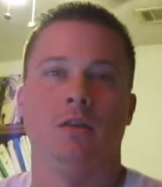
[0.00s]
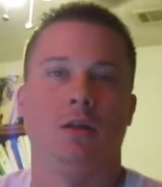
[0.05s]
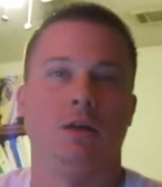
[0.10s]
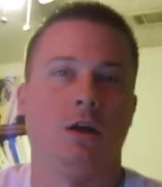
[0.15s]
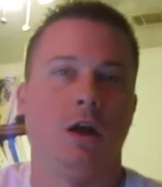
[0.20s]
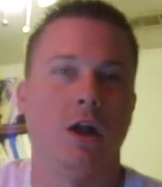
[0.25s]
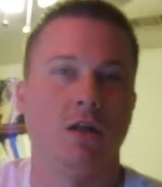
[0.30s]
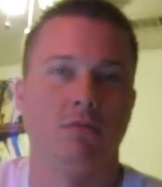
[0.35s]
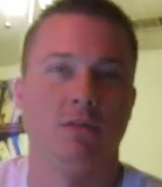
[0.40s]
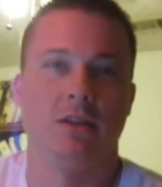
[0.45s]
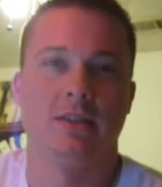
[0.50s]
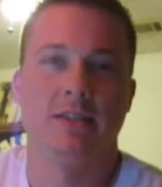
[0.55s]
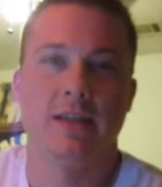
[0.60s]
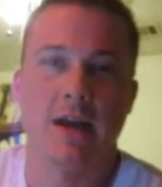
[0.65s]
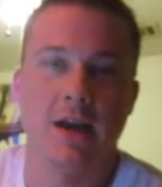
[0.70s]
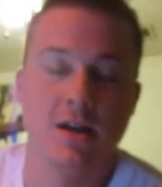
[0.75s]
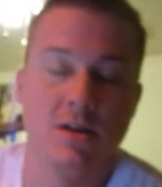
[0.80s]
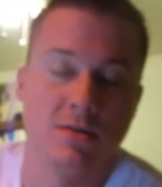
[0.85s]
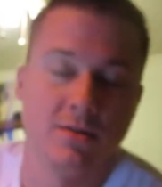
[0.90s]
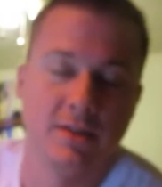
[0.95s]
I'm gonna
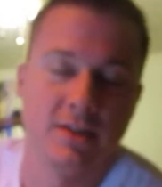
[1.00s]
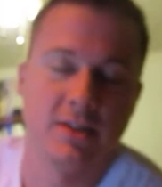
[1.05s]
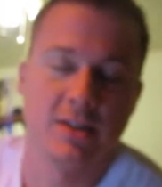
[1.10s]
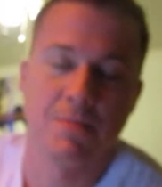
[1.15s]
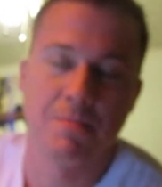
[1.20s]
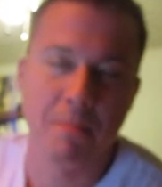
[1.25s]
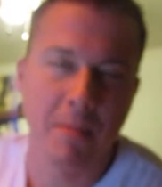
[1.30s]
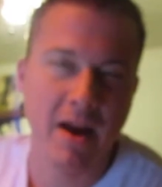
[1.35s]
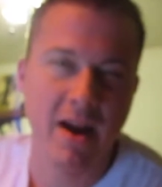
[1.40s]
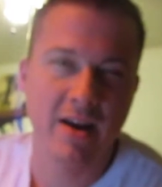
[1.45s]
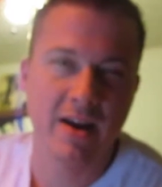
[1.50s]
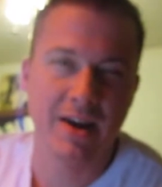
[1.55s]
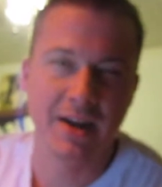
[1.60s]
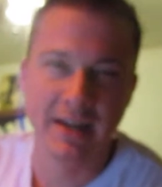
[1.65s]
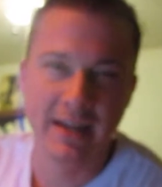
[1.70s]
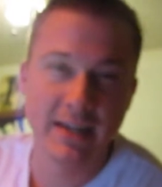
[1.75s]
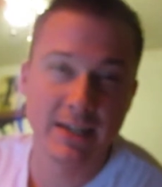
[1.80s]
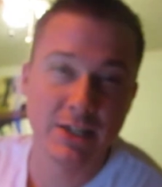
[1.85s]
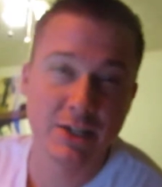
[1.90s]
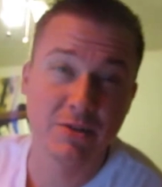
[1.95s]
title this American
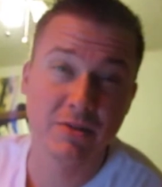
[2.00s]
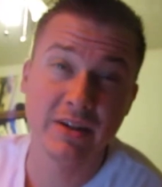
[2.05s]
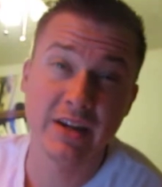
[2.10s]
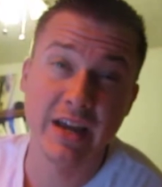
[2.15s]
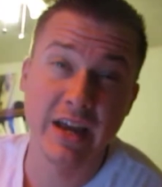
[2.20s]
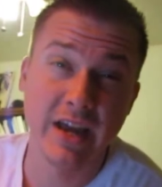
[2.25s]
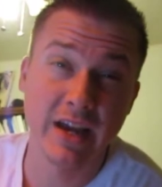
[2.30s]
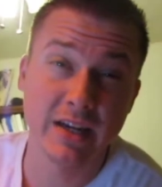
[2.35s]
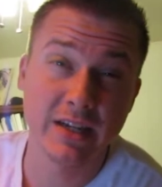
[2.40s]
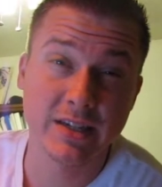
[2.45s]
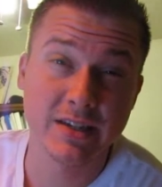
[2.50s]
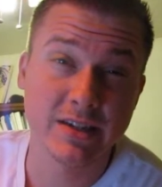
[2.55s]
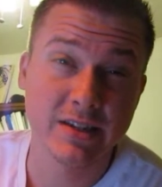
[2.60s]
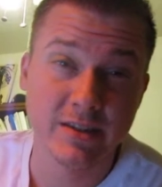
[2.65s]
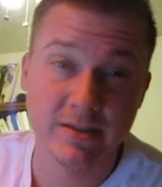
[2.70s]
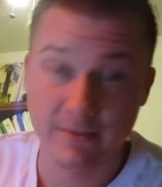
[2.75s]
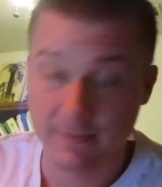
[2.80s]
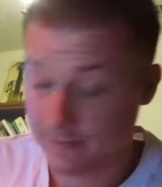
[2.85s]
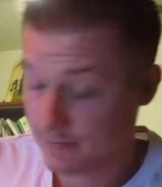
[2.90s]
History X.